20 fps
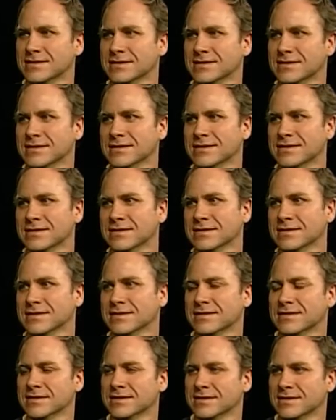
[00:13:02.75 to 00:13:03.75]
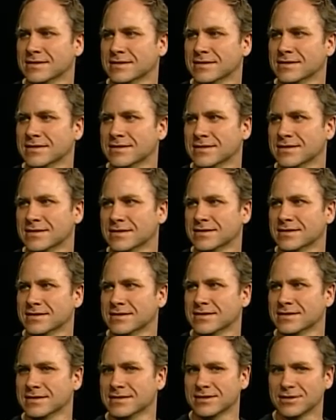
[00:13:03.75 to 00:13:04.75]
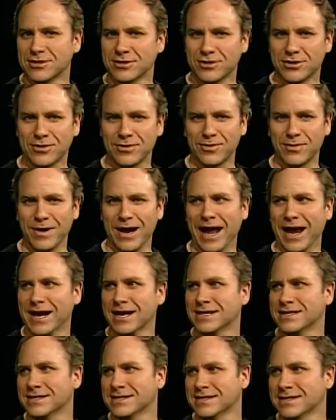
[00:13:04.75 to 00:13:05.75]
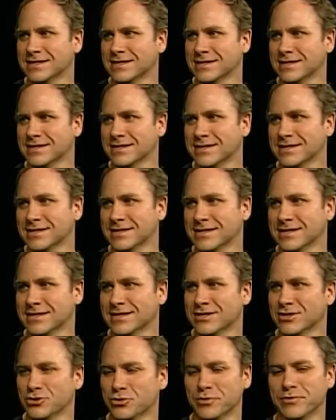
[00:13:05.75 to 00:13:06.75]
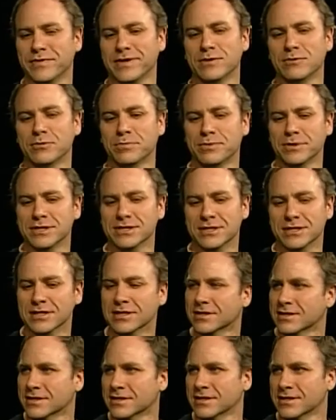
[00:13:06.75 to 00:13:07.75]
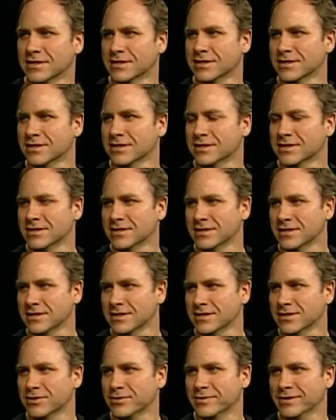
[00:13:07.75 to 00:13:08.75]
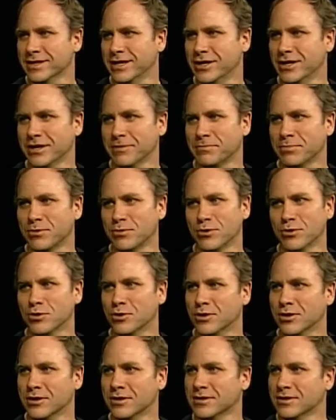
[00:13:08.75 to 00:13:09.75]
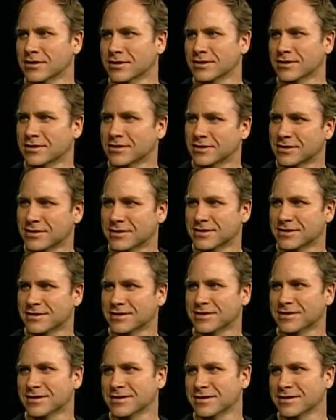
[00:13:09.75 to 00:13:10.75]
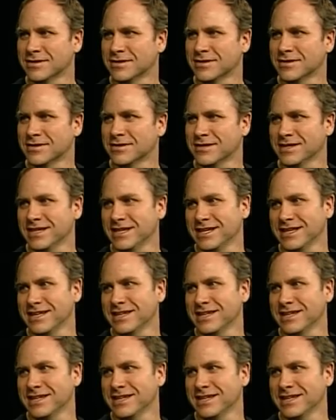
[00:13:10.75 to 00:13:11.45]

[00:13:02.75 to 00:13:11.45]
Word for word: And you'll be going on federal crimes to the big Correct. house. Correct. To a federal prison. Federal prison. Why they don't have parole. Oh man, that sucks. Yeah, they